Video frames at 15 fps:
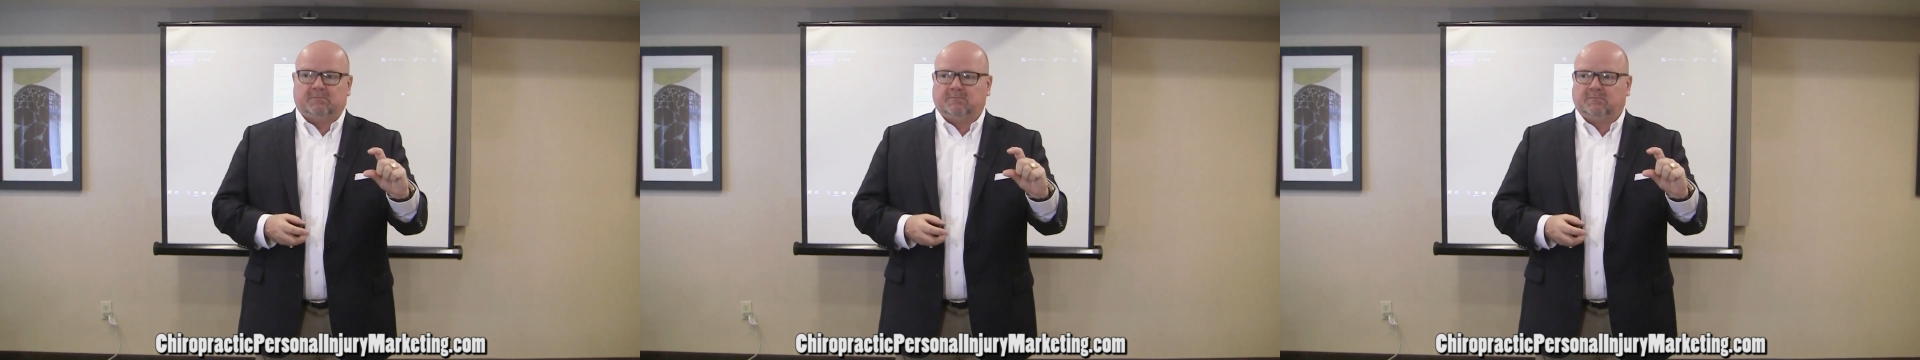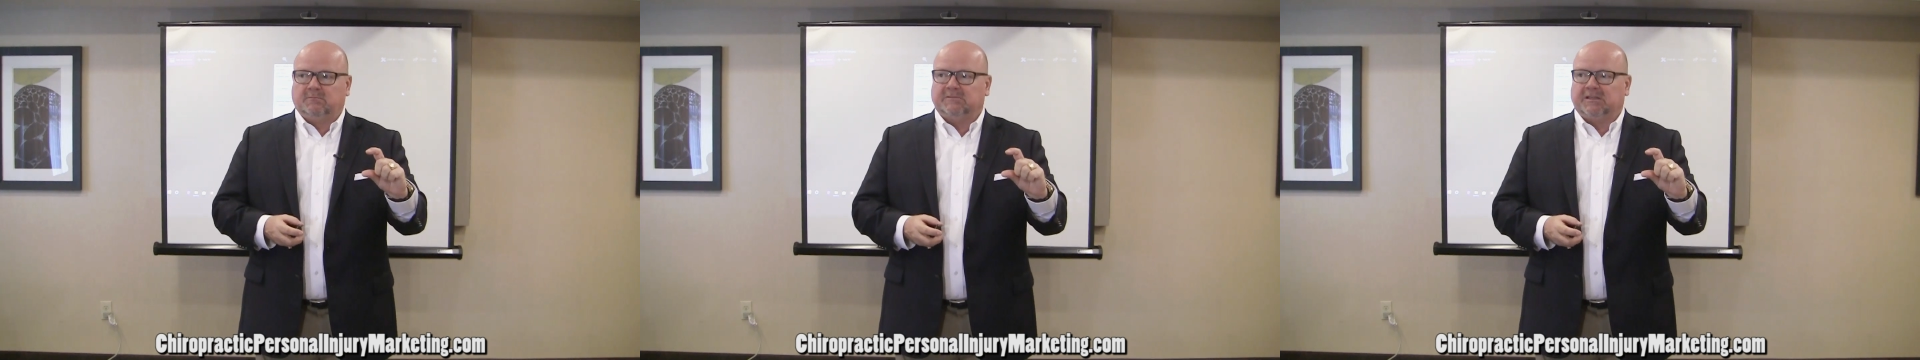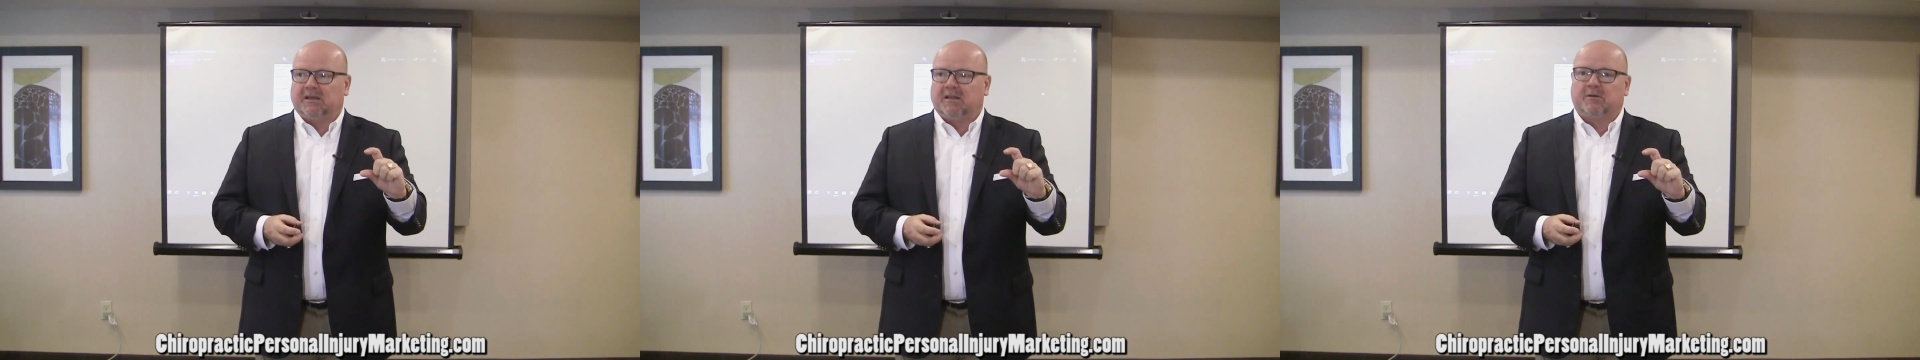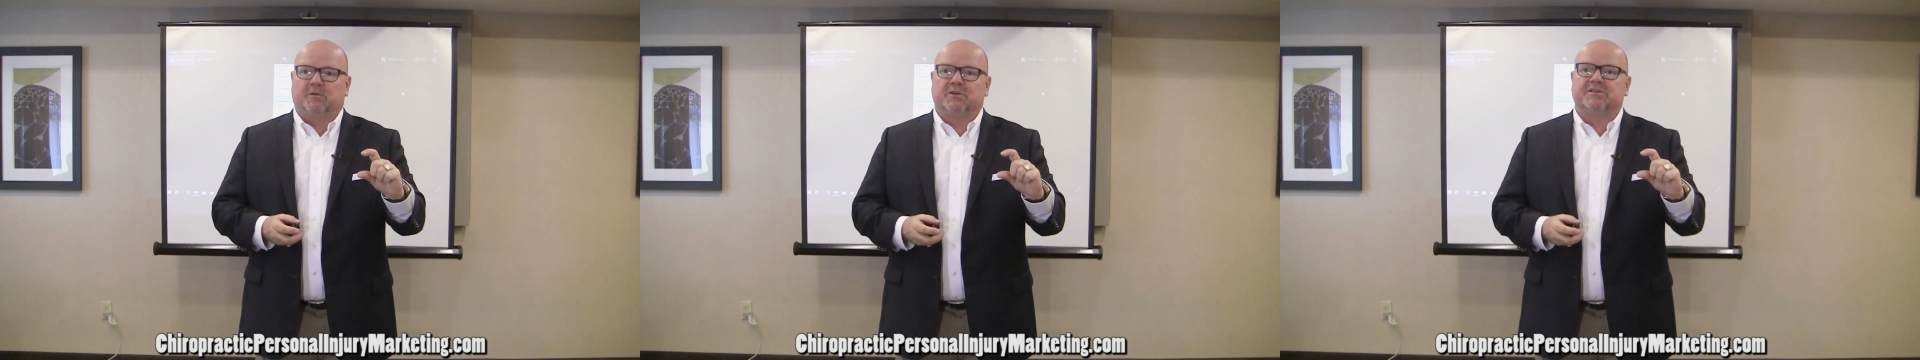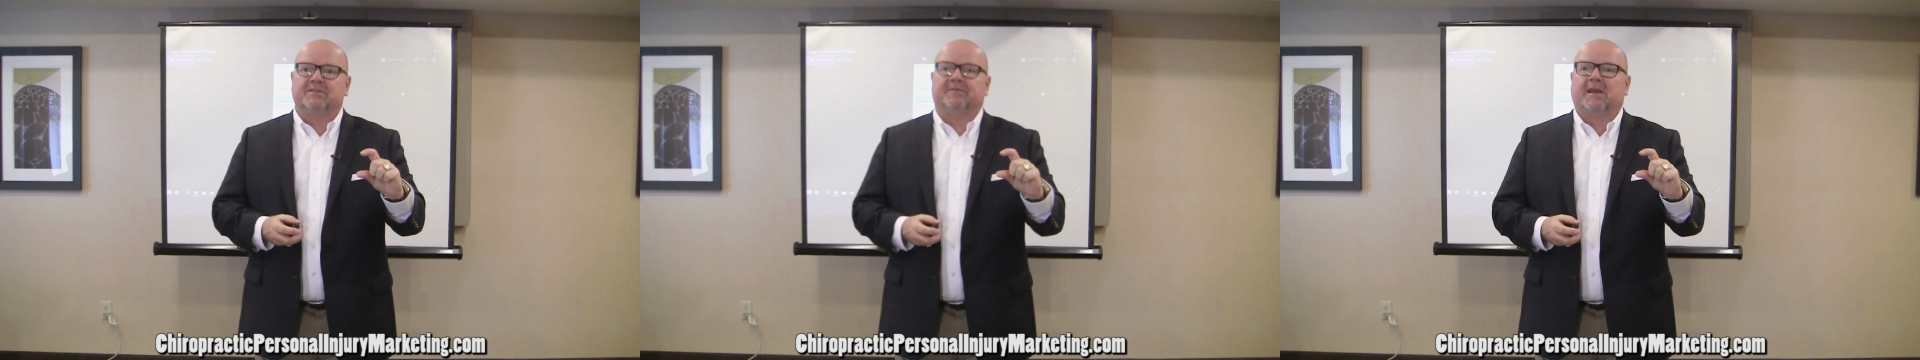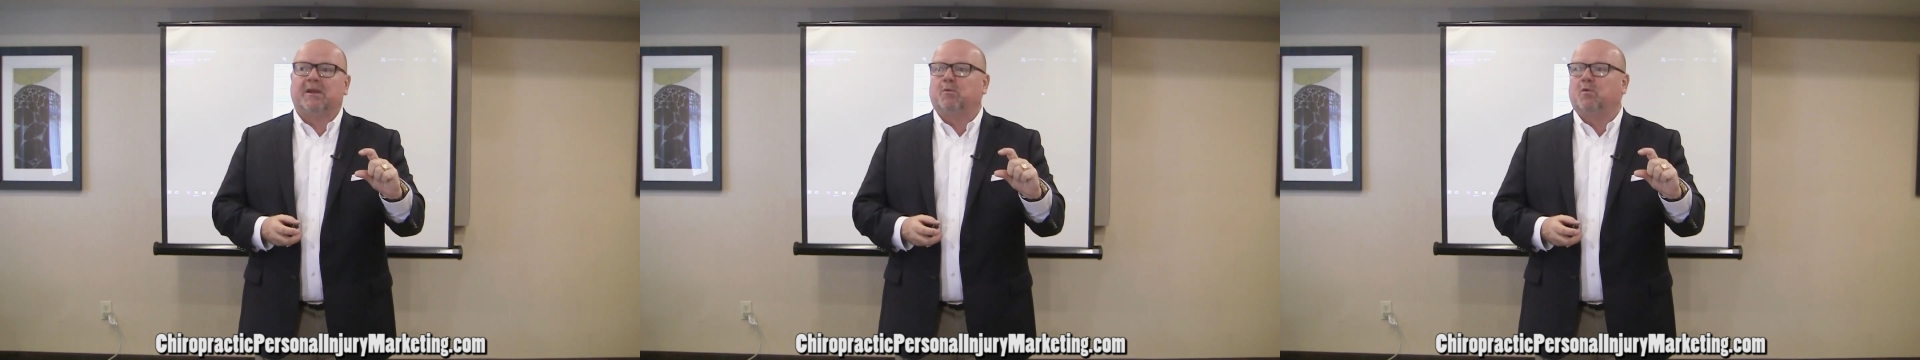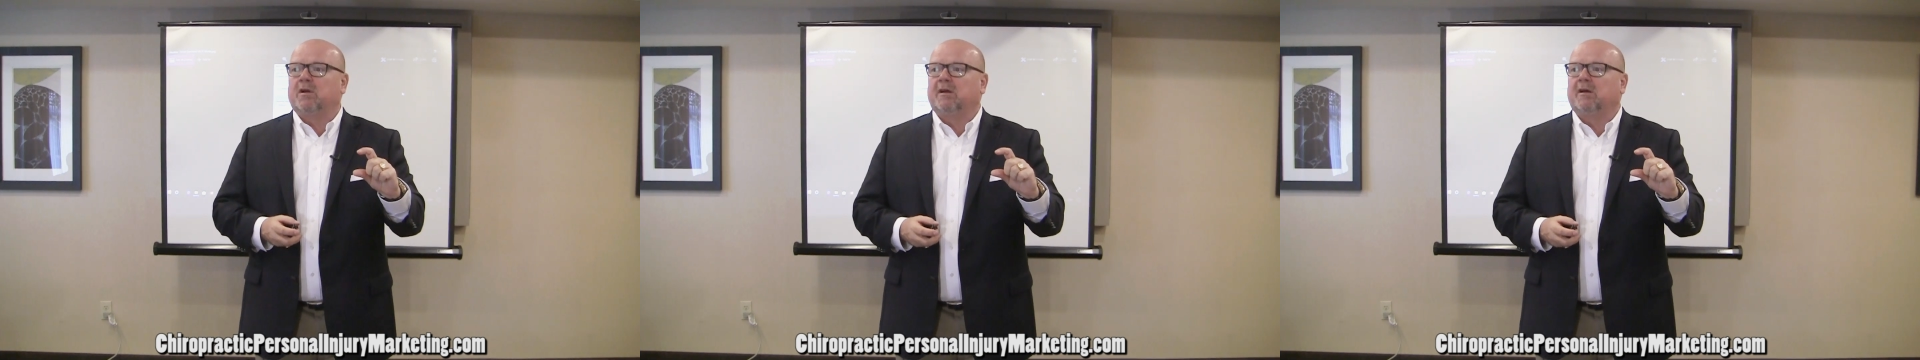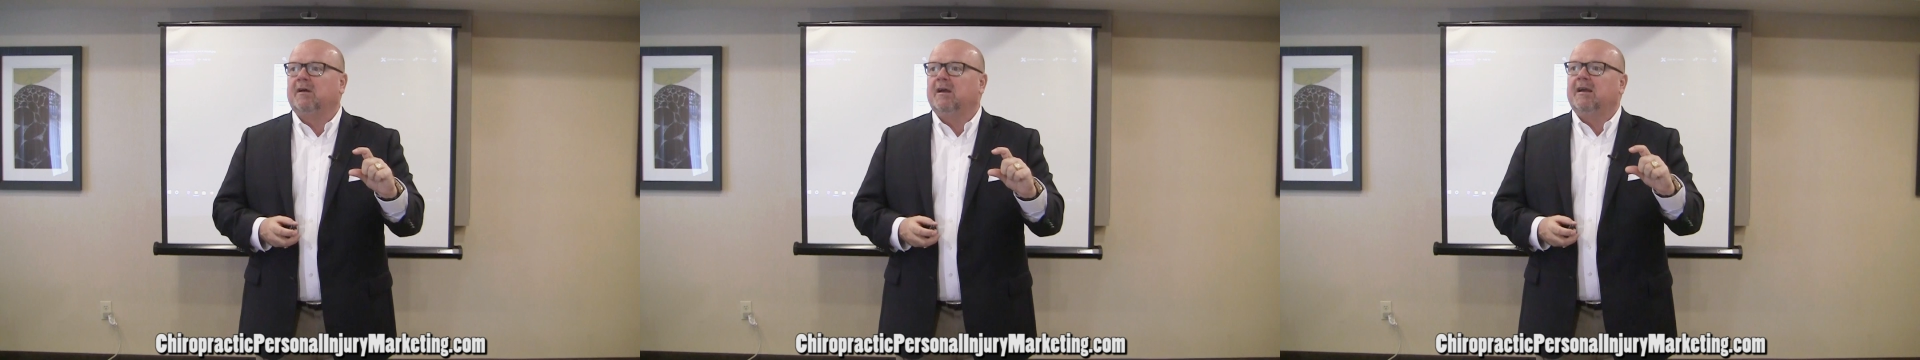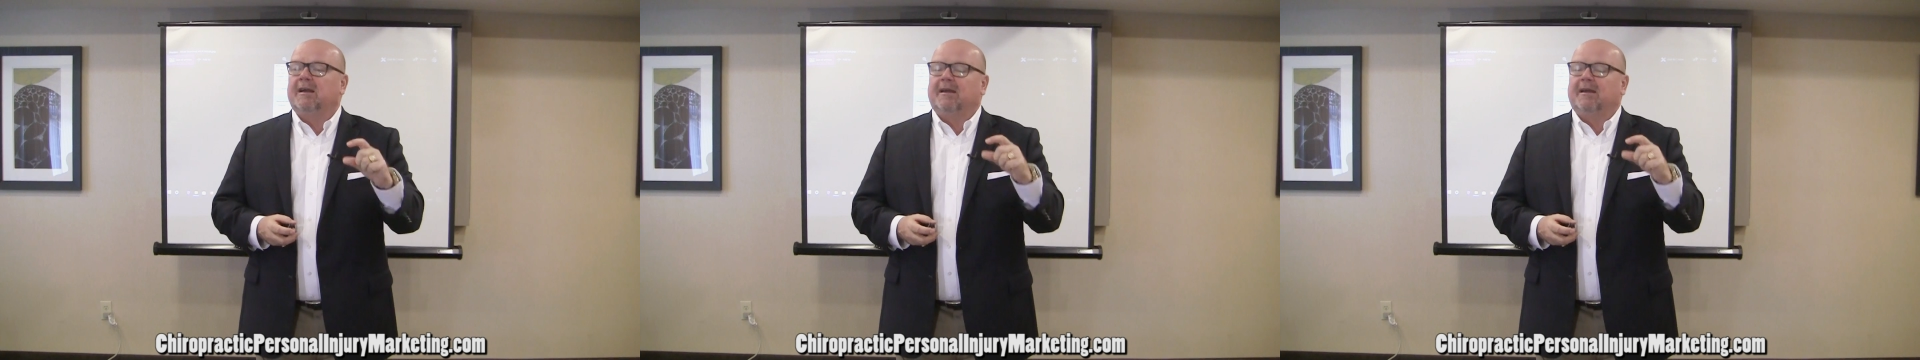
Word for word: In other words, if they want to,